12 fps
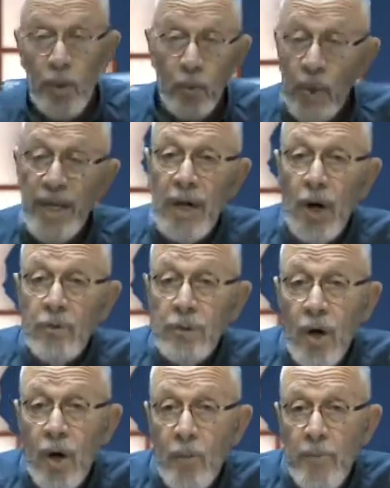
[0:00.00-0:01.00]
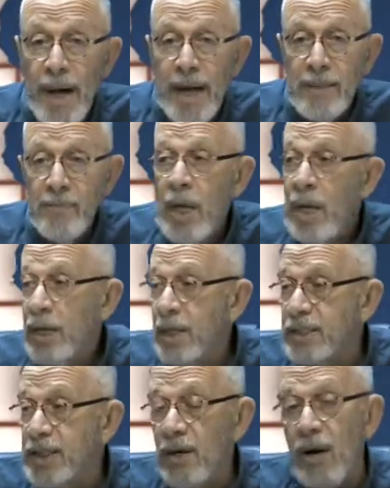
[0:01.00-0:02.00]
We don't know about them
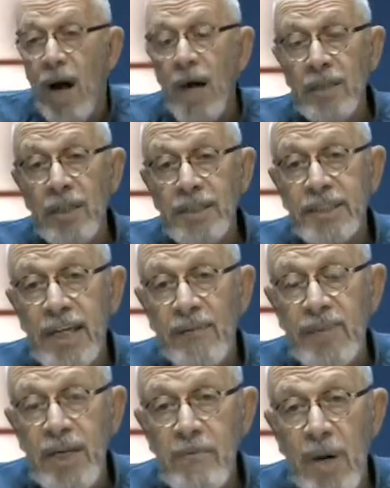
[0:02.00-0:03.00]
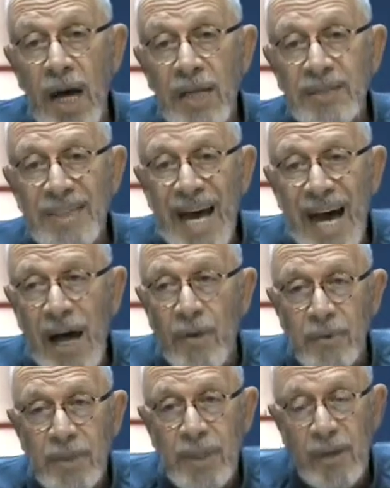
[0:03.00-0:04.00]
because they're 170 miles
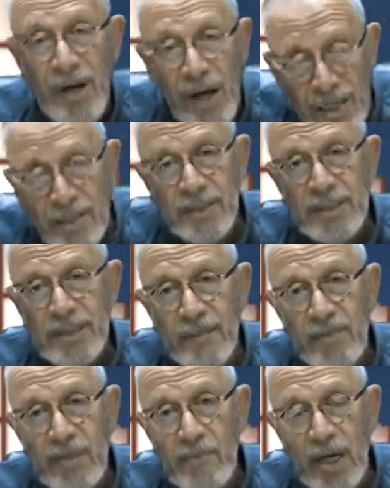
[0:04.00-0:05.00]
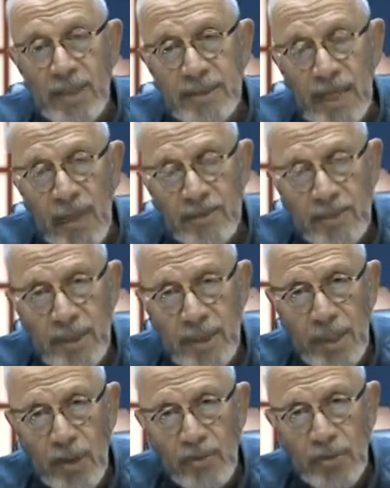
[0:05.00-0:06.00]
out. They're 170 miles out into
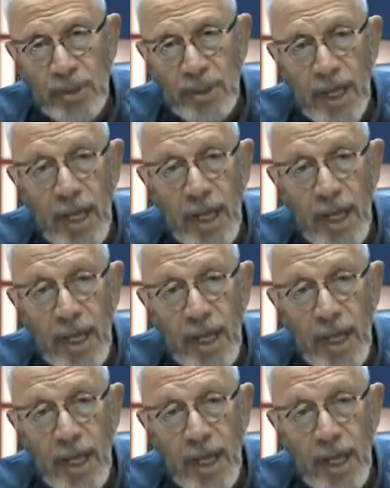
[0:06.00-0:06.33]
the ocean.